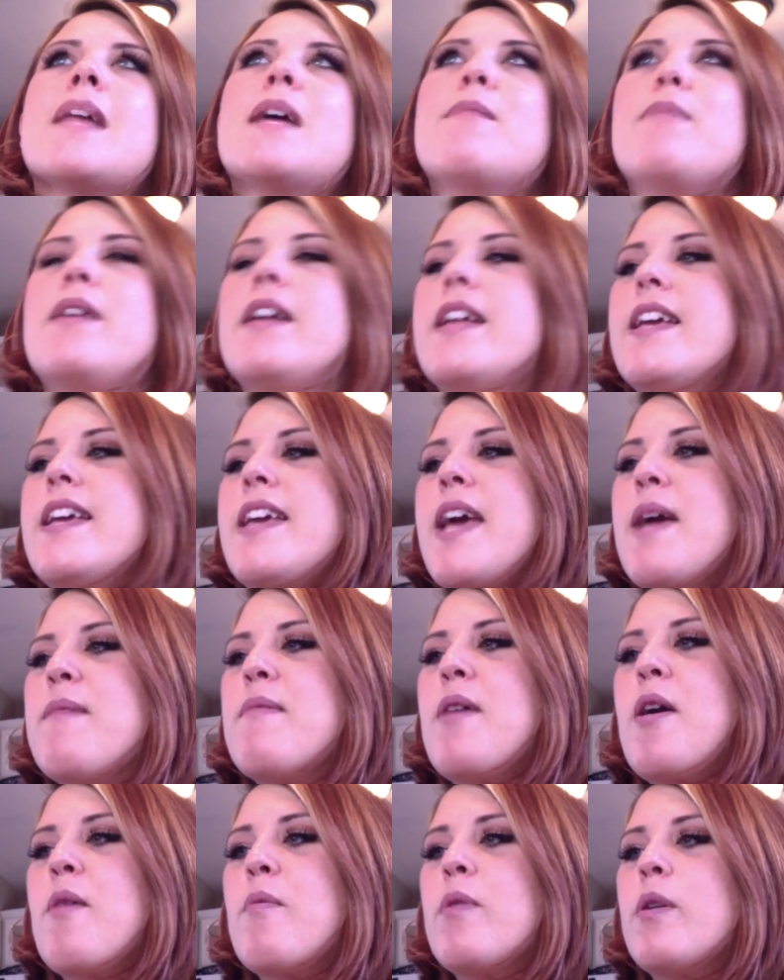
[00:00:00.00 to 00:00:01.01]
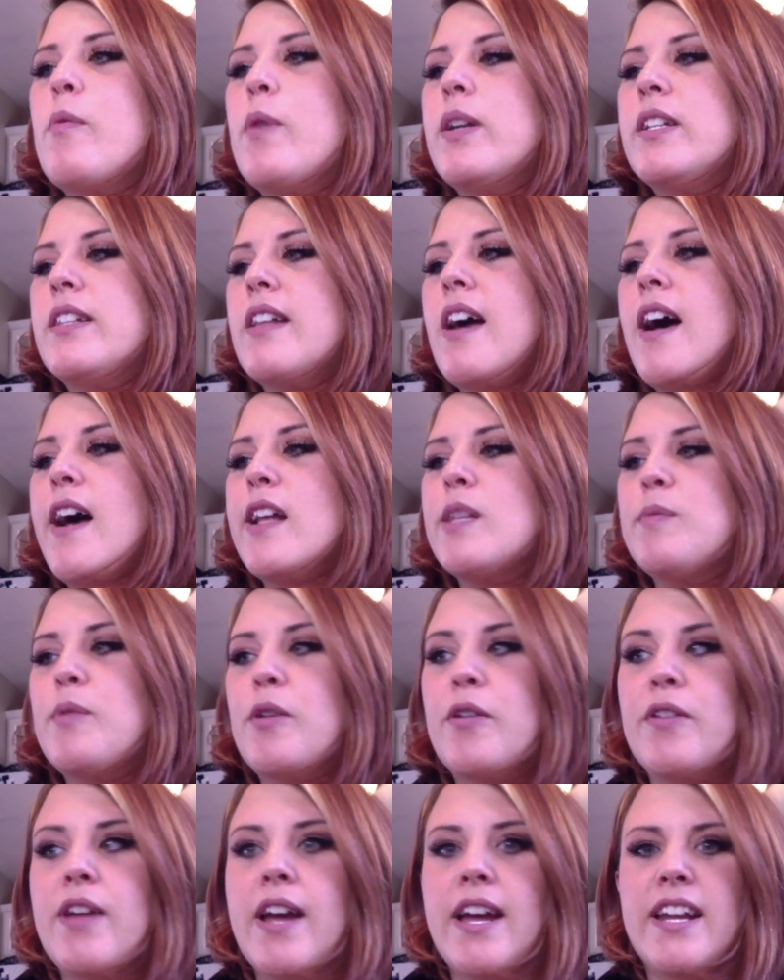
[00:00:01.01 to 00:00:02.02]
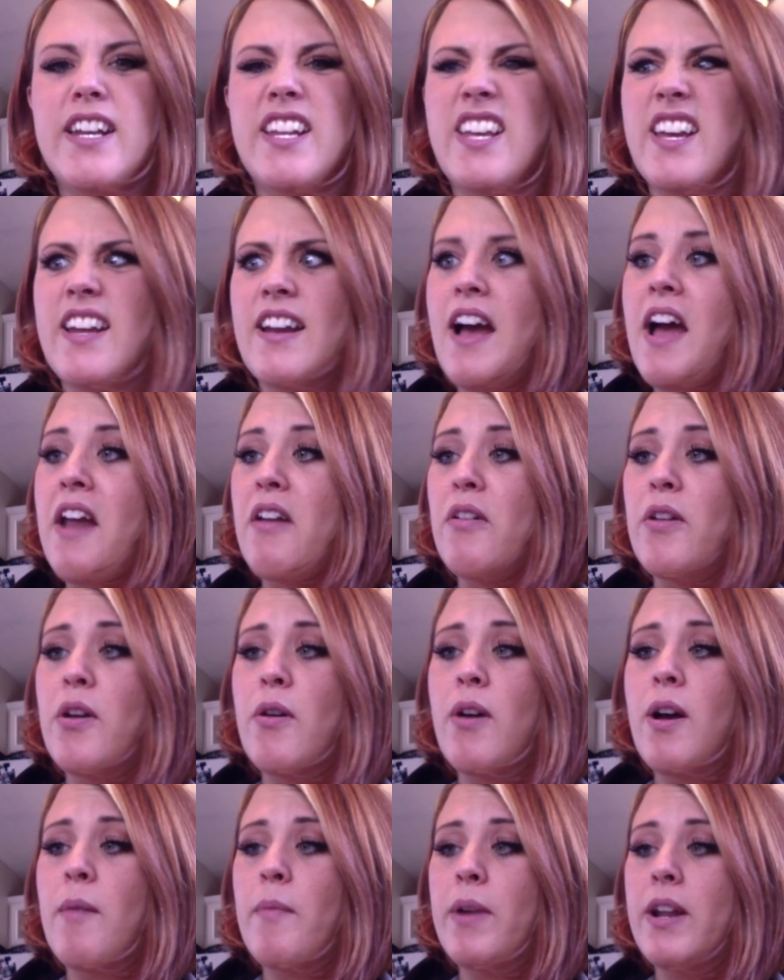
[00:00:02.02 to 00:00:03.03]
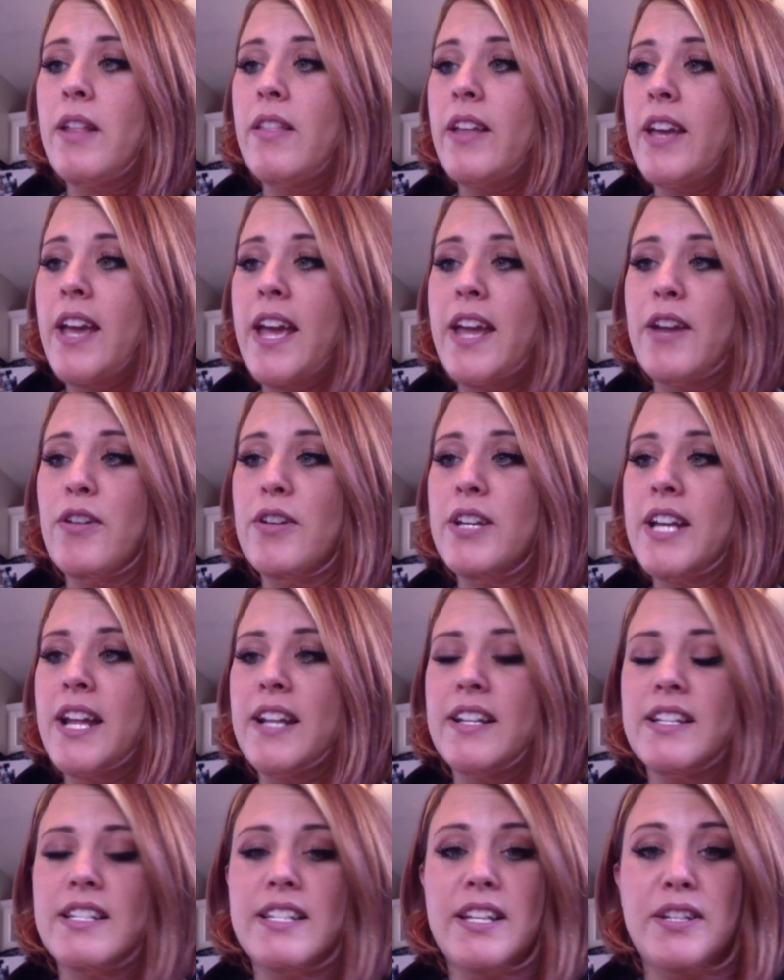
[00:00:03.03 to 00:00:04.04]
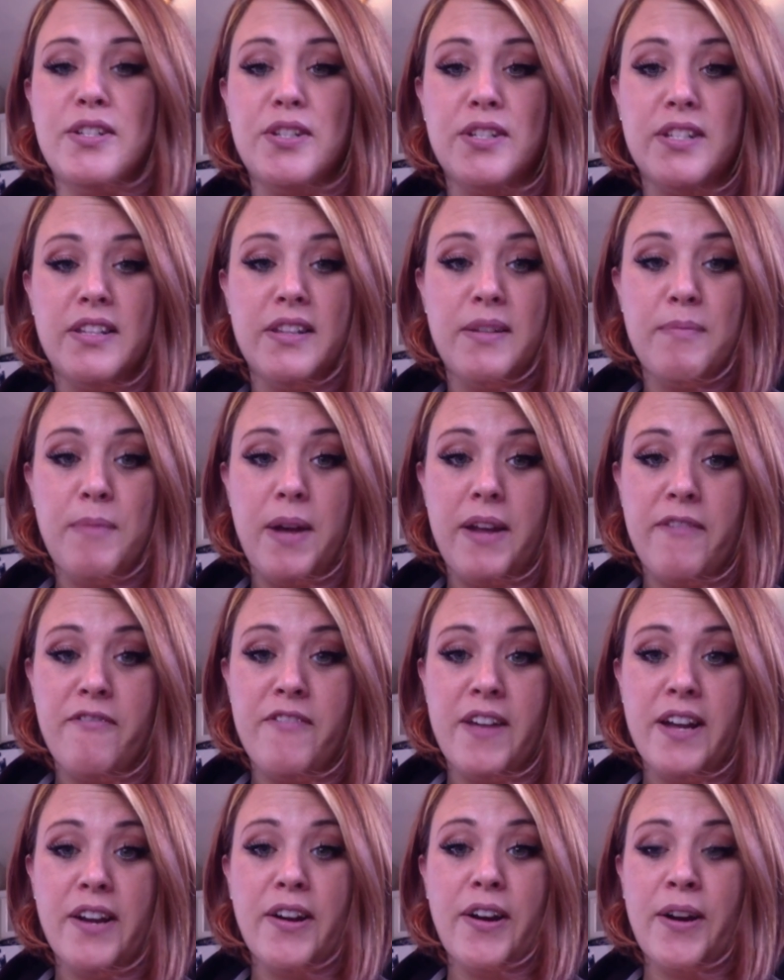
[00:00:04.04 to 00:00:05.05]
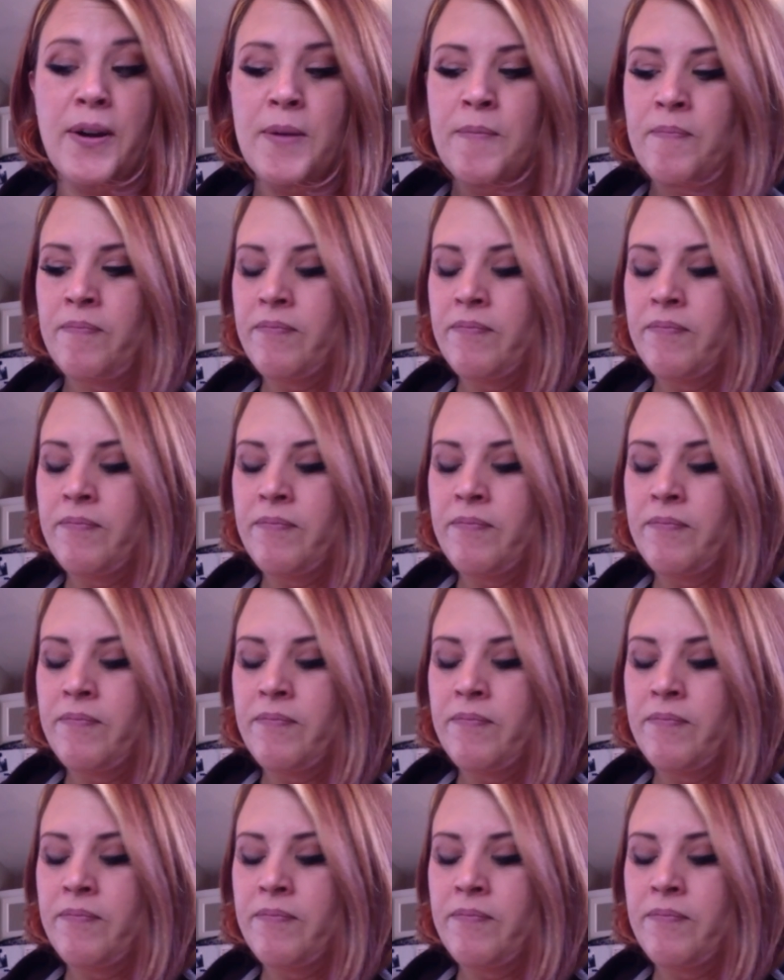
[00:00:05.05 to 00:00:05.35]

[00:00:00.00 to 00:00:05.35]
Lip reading: But he came home, we went to the hospital, and I had to get, I don't know how many, like 8 or 10 stitches in my finger